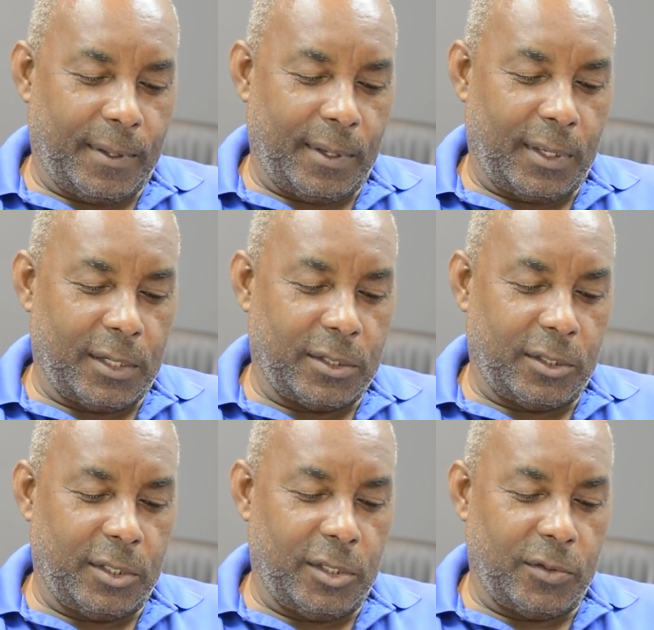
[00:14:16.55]
I guess, to
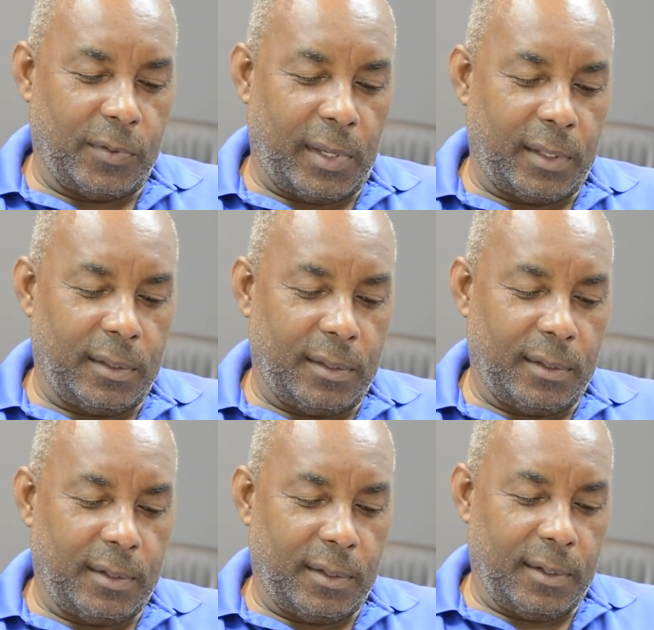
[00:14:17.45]
teach you that
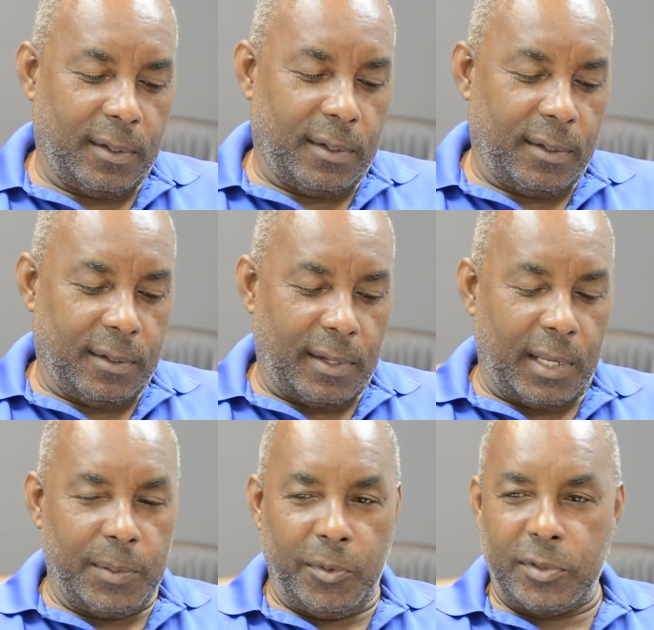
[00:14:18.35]

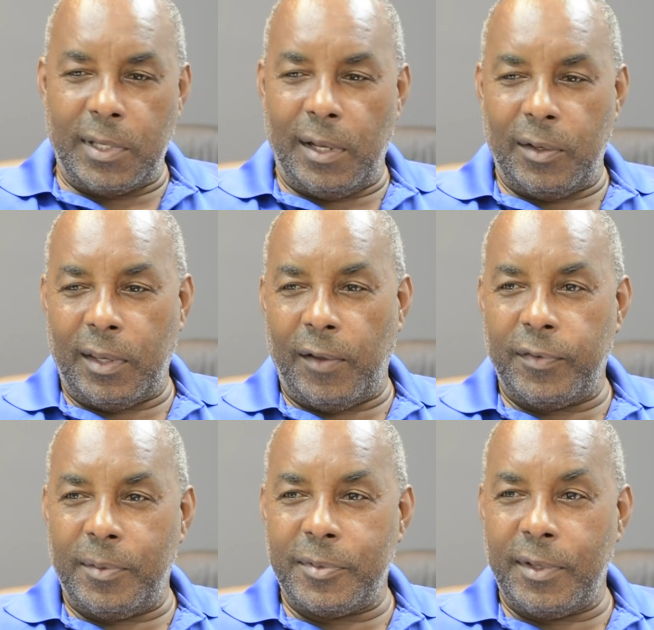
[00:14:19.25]
animals can't look
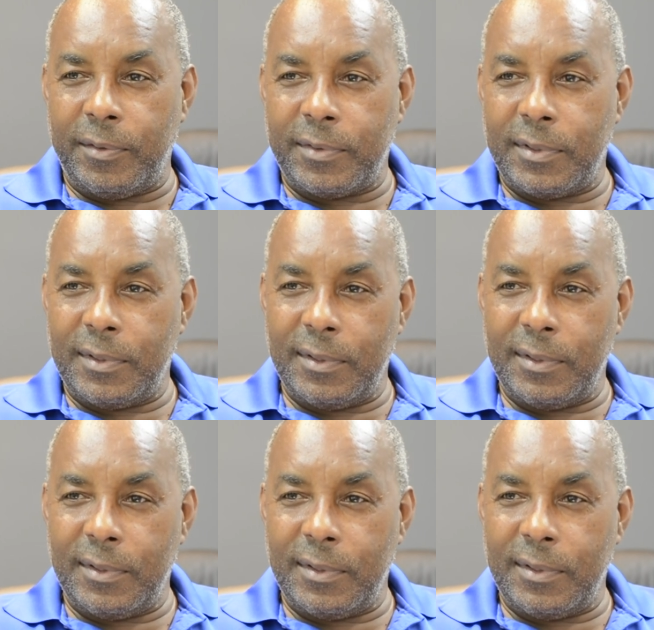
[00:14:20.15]
after themselves.